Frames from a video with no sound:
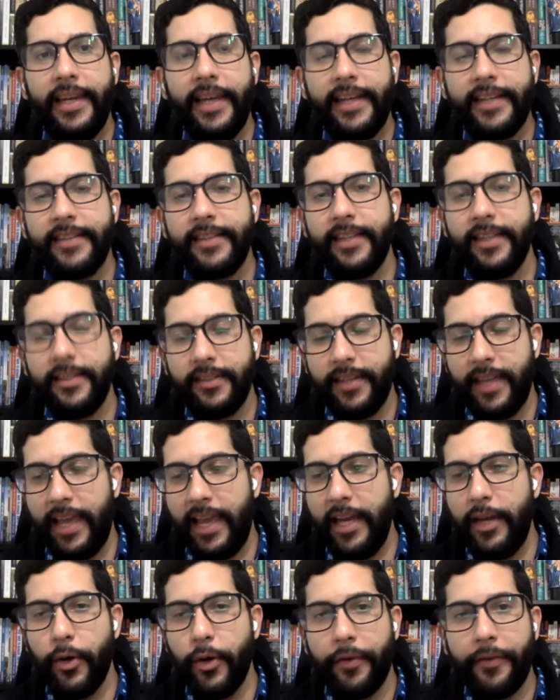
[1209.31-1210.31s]
let's
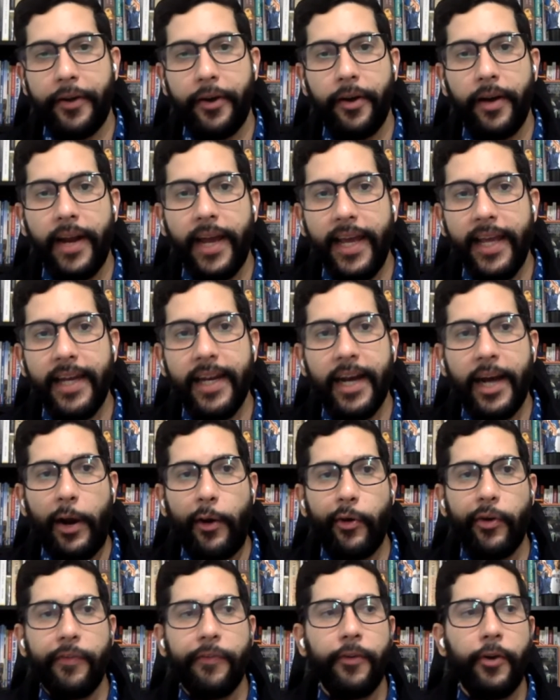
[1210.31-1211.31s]
say, North Carolina
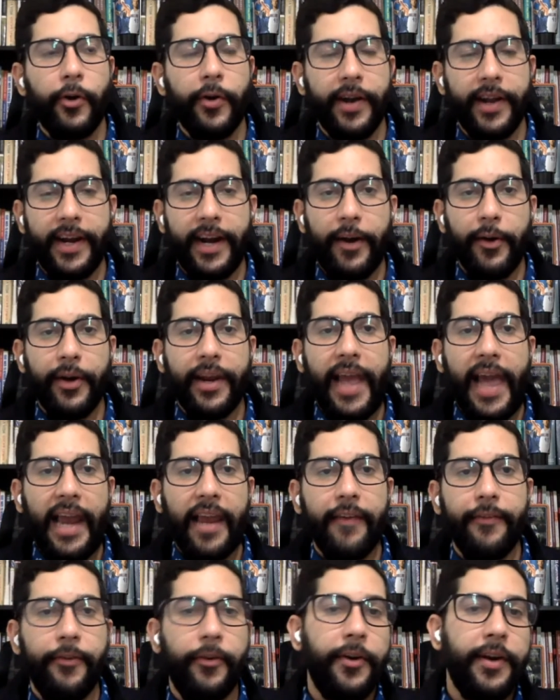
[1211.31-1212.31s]
or Florida or
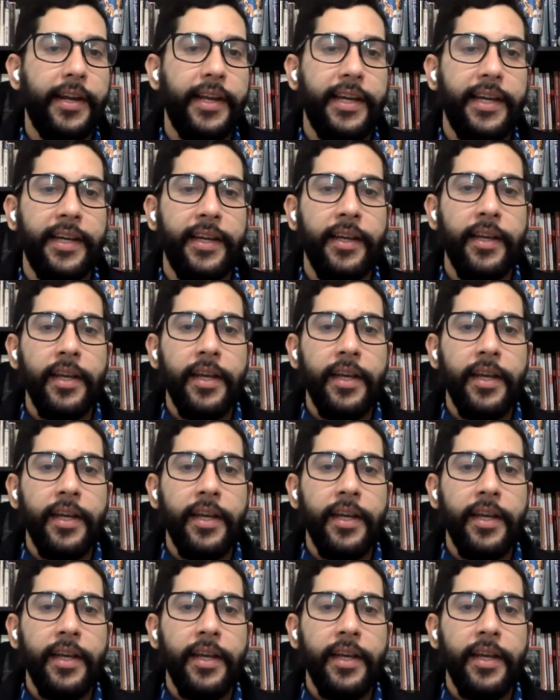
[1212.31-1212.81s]
California,